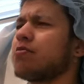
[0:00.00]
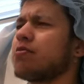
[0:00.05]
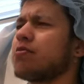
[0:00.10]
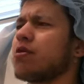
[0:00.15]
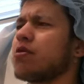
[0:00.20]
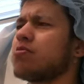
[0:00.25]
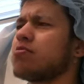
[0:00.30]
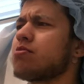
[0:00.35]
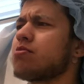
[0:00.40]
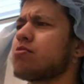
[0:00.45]

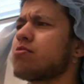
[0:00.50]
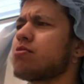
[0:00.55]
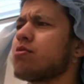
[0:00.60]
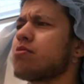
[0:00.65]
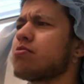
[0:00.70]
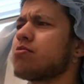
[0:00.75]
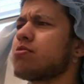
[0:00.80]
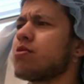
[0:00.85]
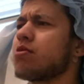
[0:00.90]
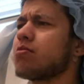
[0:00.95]
No, I've
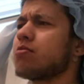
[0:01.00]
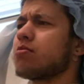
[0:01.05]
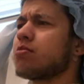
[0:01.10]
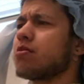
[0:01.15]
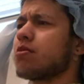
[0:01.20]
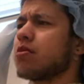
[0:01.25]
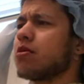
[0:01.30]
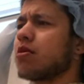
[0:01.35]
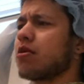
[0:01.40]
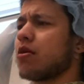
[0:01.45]
been sitting
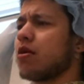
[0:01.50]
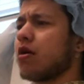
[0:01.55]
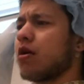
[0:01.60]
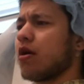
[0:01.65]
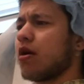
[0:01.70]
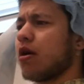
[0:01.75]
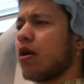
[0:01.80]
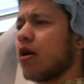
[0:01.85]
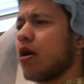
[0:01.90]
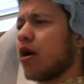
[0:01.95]
out there this
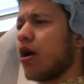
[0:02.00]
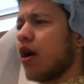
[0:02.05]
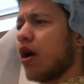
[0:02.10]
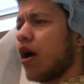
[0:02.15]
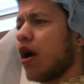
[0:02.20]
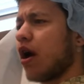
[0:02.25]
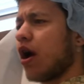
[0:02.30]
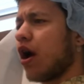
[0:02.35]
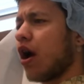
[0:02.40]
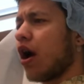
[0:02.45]
whole time.
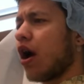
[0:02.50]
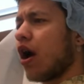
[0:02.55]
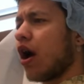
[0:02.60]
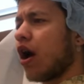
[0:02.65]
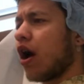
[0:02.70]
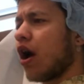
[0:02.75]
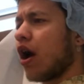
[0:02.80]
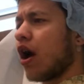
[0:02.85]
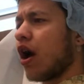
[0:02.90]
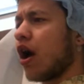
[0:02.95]
Hey,
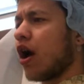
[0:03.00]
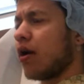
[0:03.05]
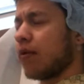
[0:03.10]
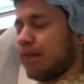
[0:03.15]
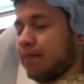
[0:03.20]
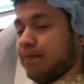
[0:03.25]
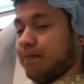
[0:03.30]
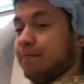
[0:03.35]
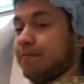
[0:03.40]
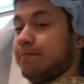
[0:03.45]
what?
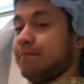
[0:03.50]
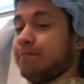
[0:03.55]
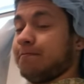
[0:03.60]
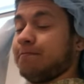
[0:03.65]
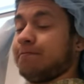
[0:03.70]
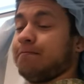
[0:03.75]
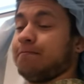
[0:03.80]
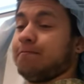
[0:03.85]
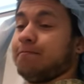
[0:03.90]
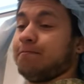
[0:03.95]

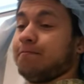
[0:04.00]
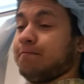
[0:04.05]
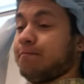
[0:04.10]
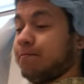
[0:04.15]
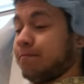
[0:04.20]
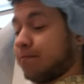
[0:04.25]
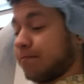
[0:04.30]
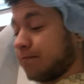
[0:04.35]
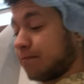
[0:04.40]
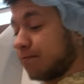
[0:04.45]

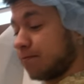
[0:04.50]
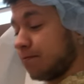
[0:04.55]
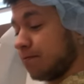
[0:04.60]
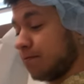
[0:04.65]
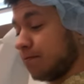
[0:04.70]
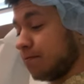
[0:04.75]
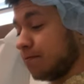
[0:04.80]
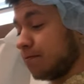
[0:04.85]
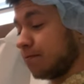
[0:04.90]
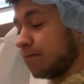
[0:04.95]
Keep your arm.
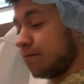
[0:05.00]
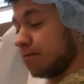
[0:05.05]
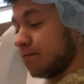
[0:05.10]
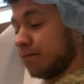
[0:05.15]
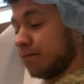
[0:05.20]
Hey.